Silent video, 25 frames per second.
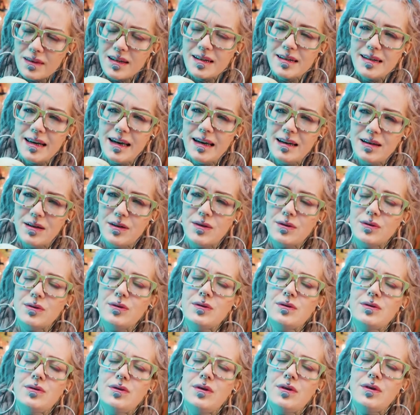take
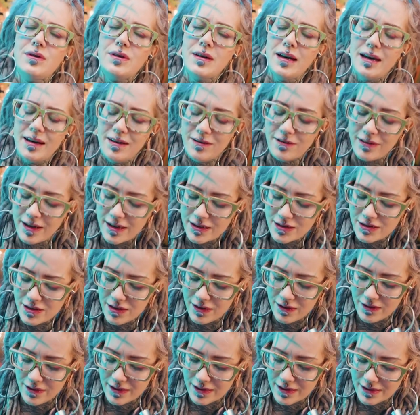you on an adventure
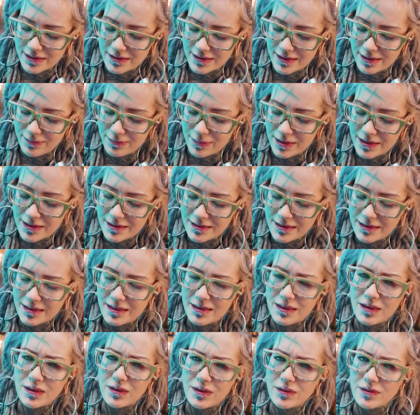of the
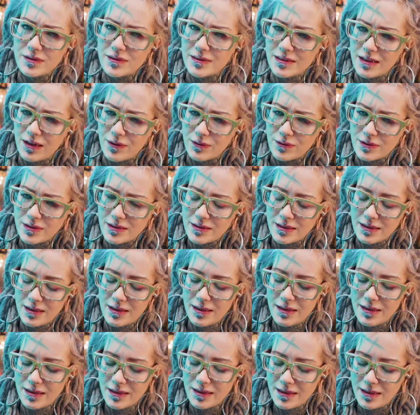simplicity of sound
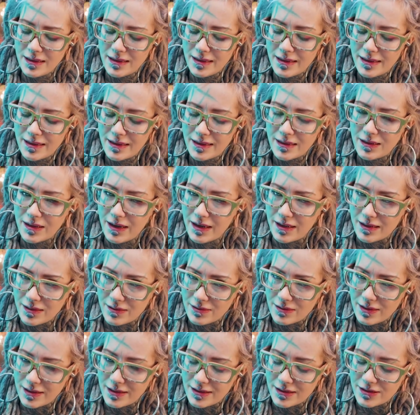and
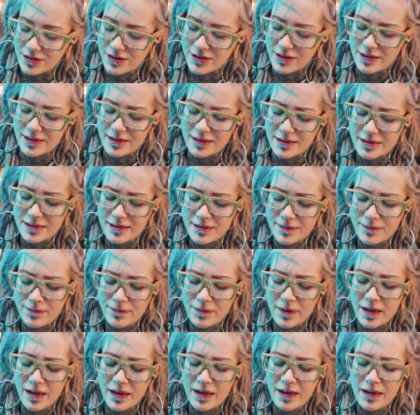crunchiness.
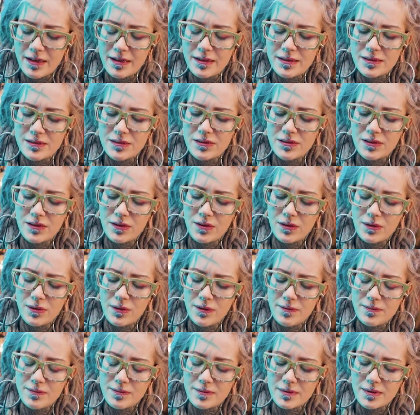
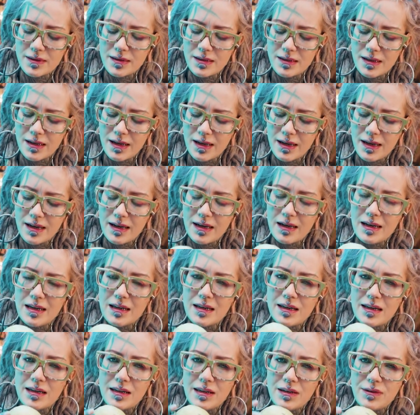So
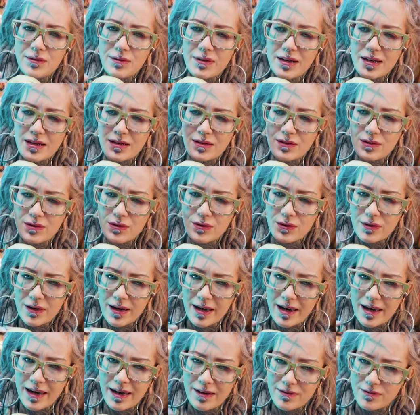you can cook
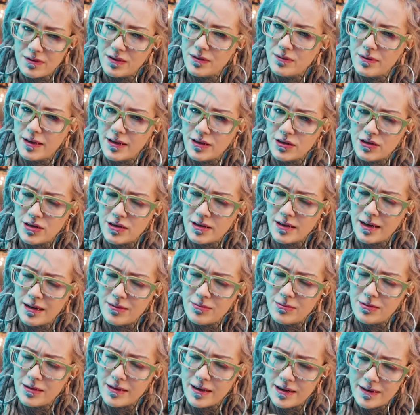every
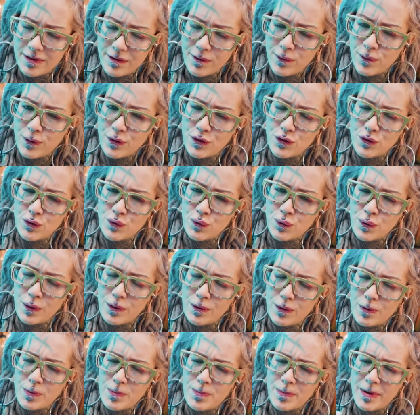vegetable, that's for
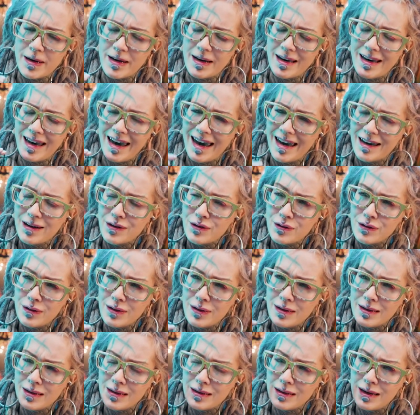sure. But I
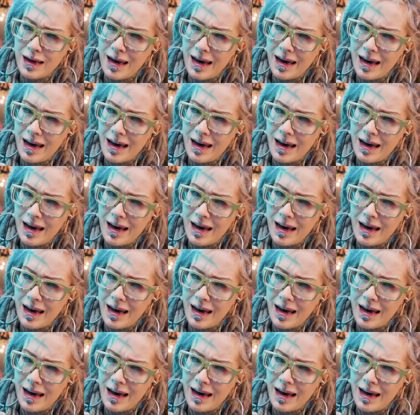actually